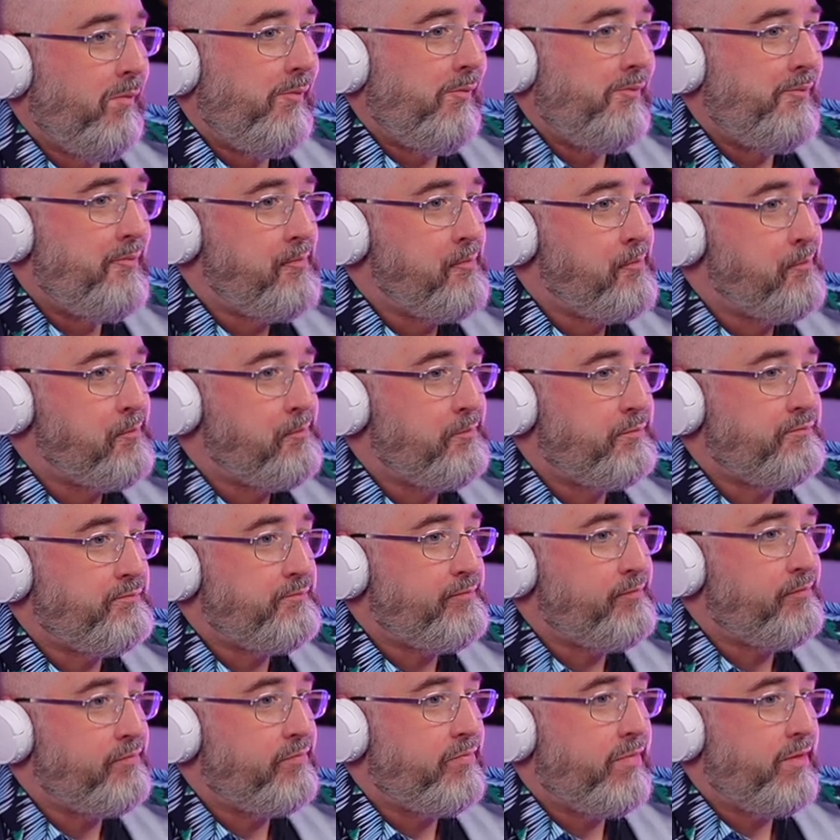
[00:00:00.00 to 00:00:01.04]
Alright.
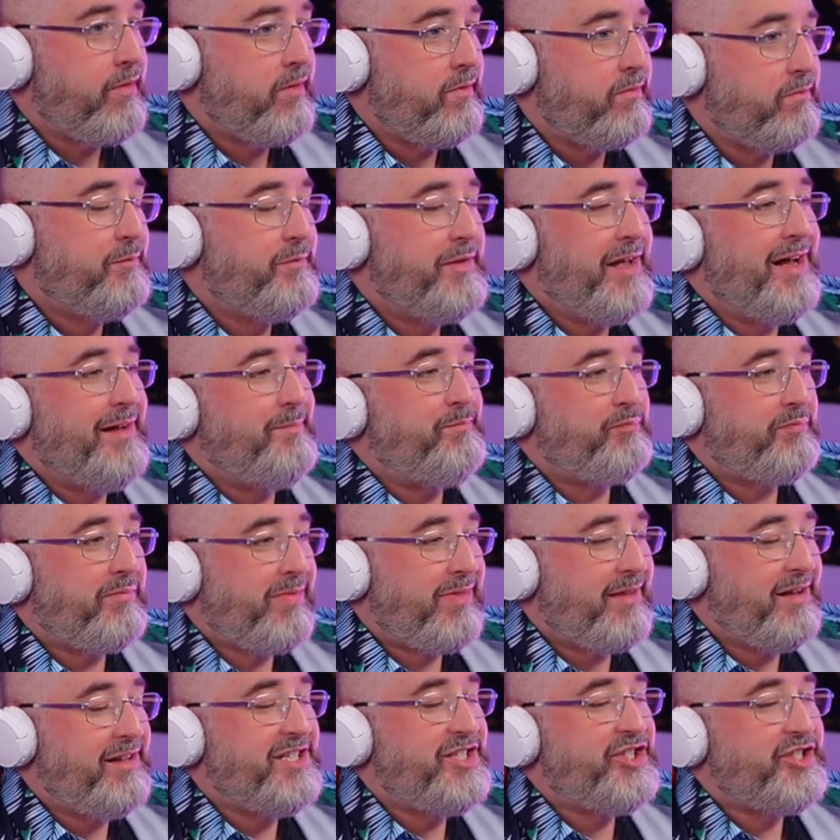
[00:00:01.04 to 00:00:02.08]
That
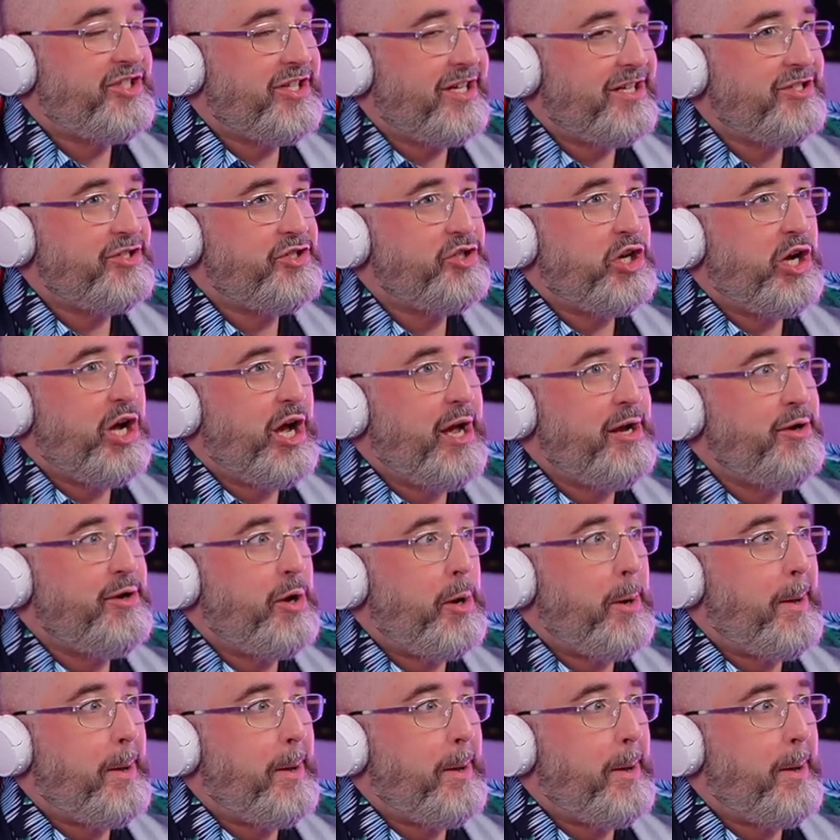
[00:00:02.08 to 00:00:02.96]
is such an